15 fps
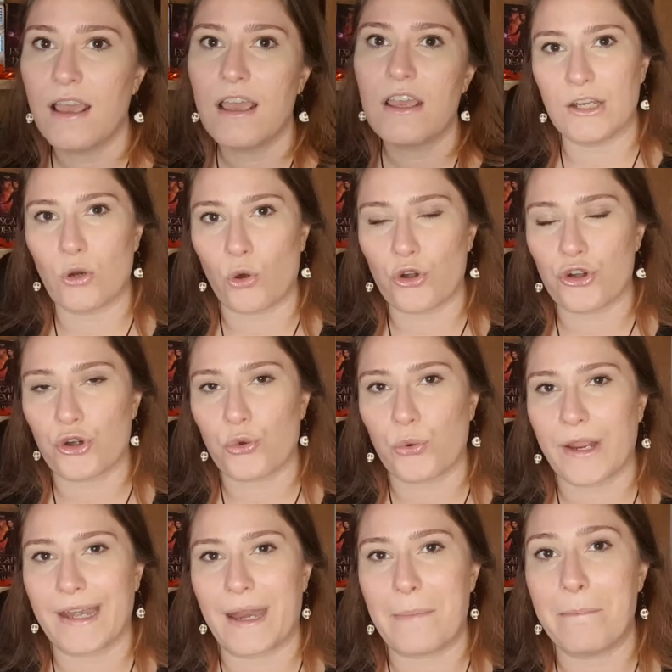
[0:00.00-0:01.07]
In order to
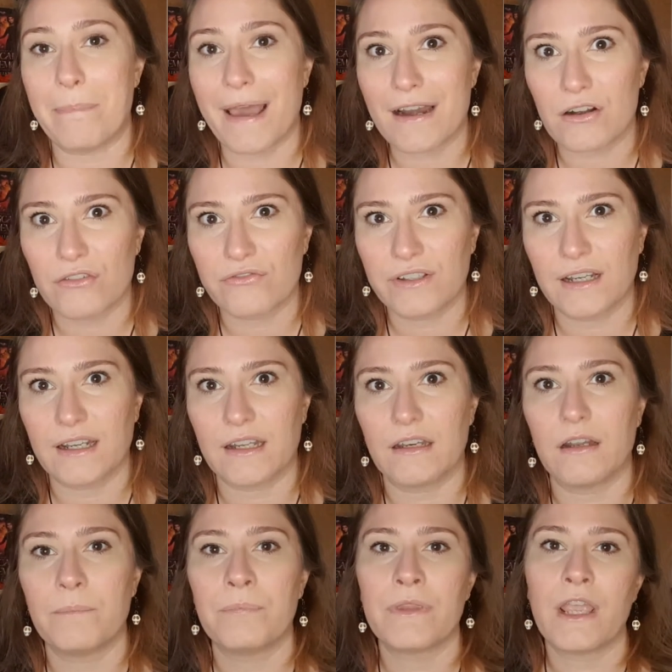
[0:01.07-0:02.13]
create a better villain,
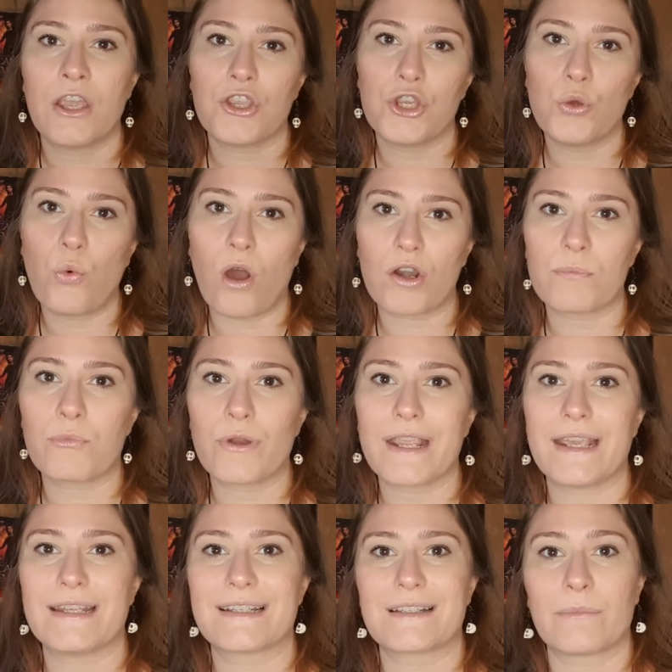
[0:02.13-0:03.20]
you want to bring
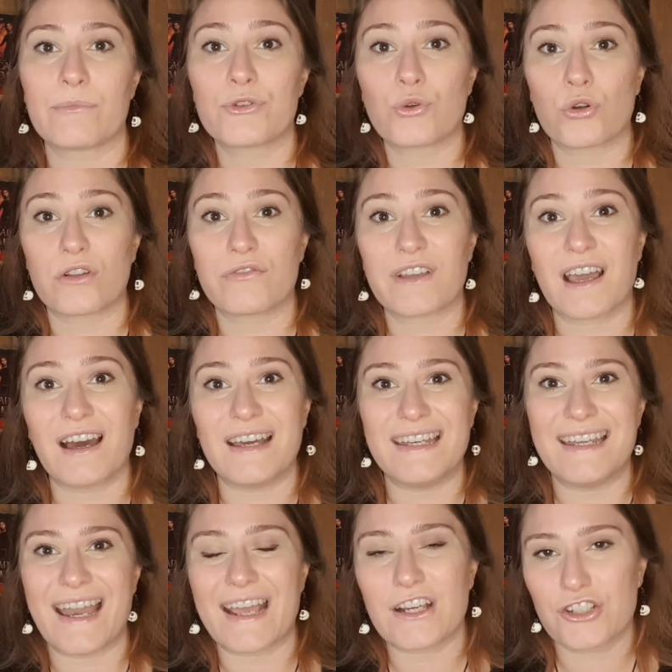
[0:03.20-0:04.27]
in some sort of
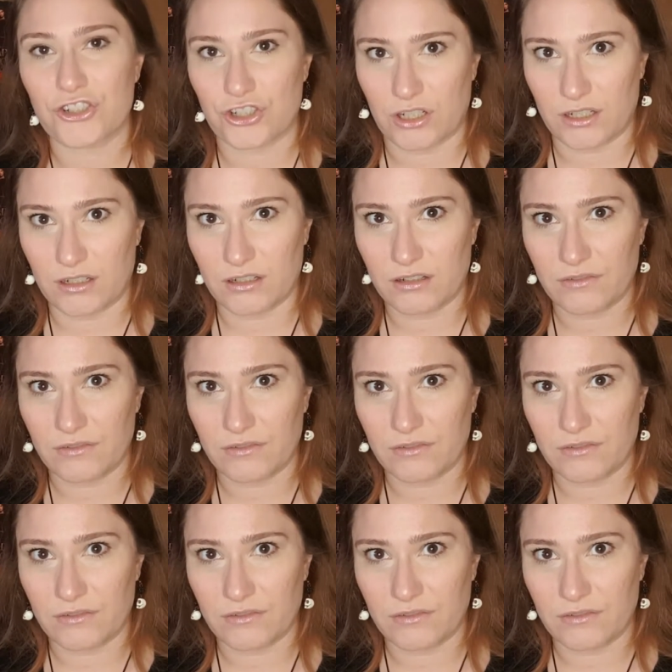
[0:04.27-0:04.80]
connection